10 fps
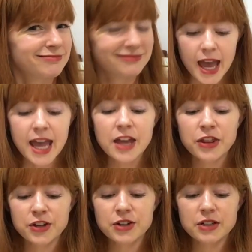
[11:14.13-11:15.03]
Hey
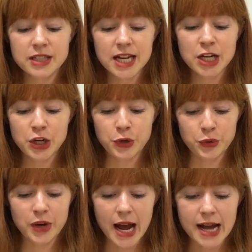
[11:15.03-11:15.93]
Thursday
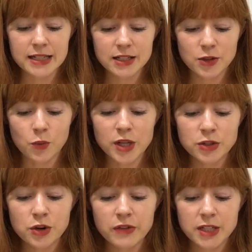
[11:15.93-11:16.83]
Noon asked, what
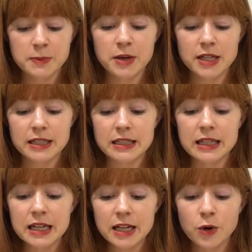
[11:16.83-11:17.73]
sort of experience is
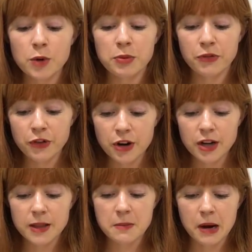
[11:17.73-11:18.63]
needed or preferred
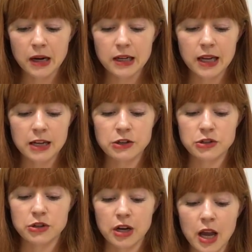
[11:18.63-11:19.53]
in the marketing
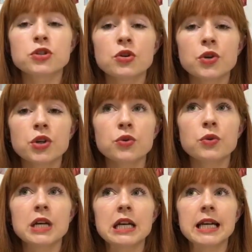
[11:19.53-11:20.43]
industry? So you
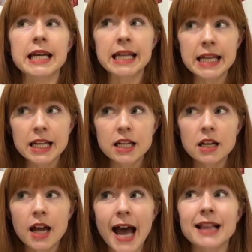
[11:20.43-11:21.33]

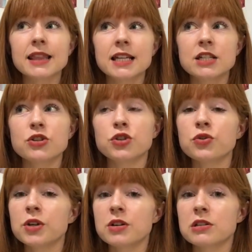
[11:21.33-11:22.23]
need at least 2
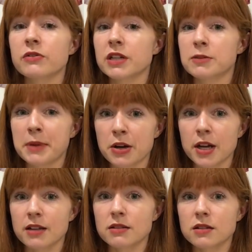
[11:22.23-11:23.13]
years of
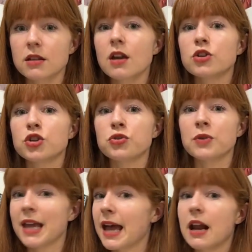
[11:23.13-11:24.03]
experience to
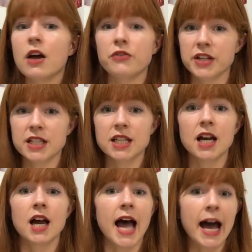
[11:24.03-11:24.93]
get a
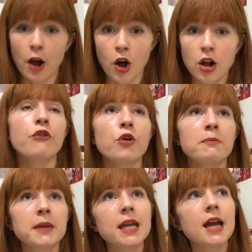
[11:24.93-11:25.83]
visa at all. For
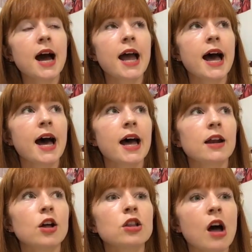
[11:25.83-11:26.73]
me, I
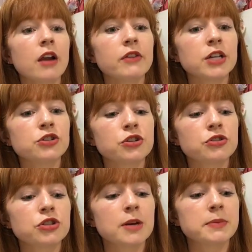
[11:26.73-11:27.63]
had a lot of
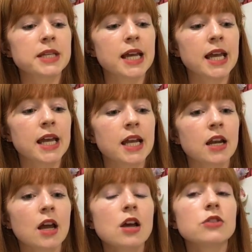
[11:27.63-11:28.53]
internships
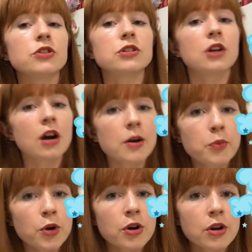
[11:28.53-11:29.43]
in the startup
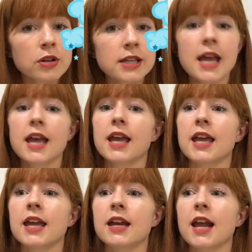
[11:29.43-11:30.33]
world,
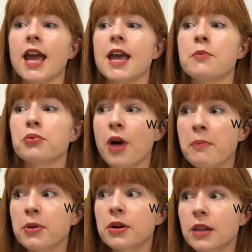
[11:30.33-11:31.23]
in a
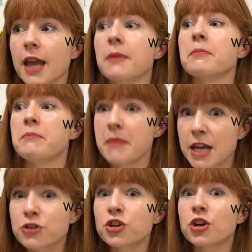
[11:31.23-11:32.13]
proper like
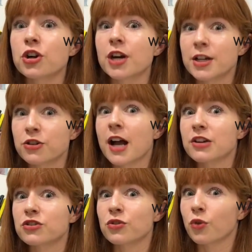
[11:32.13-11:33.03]
major
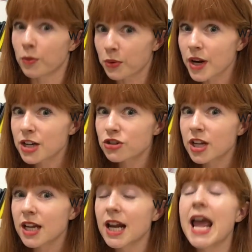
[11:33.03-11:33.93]
international
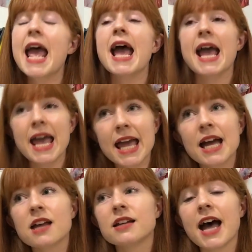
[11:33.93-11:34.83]
corporation,
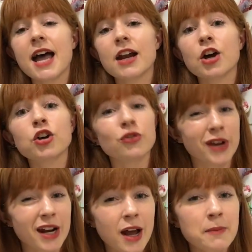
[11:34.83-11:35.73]
and at a
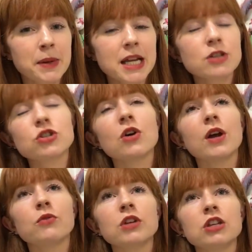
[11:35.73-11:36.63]
Korean company. So
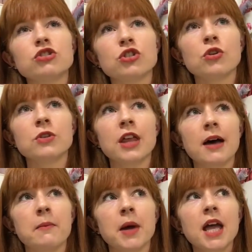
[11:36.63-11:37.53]
it really showed
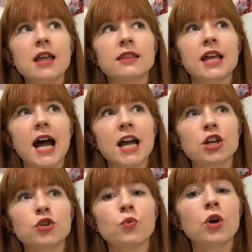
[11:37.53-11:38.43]
them that I
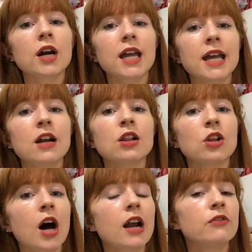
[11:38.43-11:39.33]
could work in a
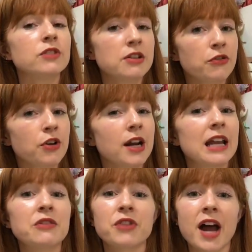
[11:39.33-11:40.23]
lot of different
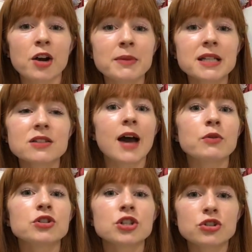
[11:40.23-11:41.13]
environments. I
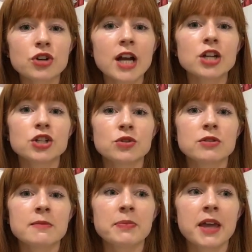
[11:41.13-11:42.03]
would just try to do
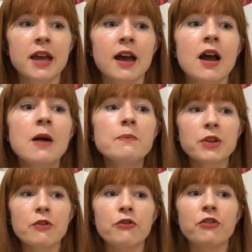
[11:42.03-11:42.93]
something
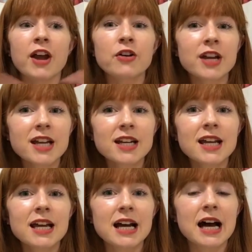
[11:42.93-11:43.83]
varied,
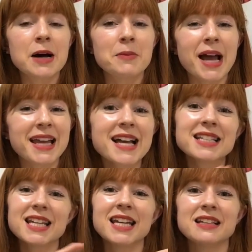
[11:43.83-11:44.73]
I
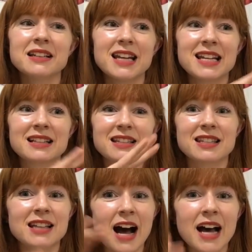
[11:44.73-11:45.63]
guess in
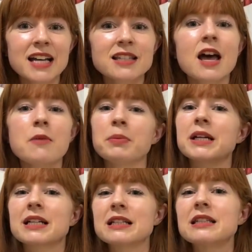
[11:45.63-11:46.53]
size,
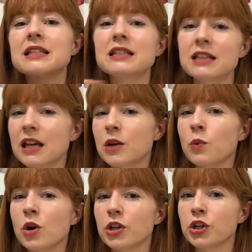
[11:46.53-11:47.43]
but consistent in
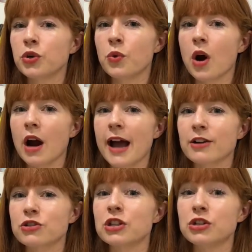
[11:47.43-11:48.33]
what you are
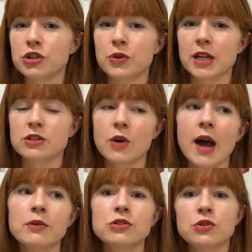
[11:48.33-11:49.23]
actually doing. So
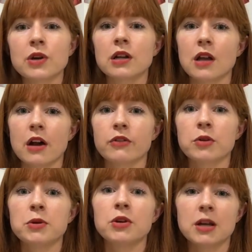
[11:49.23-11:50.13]
I was doing a lot of
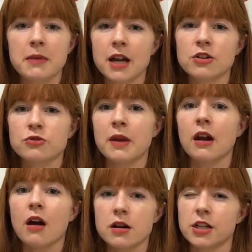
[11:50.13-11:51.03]
community
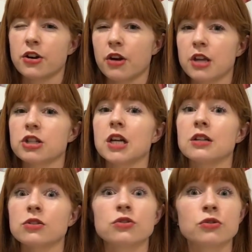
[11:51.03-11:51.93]
management, content creation,
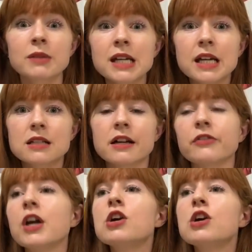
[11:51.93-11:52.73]
and social media stuff.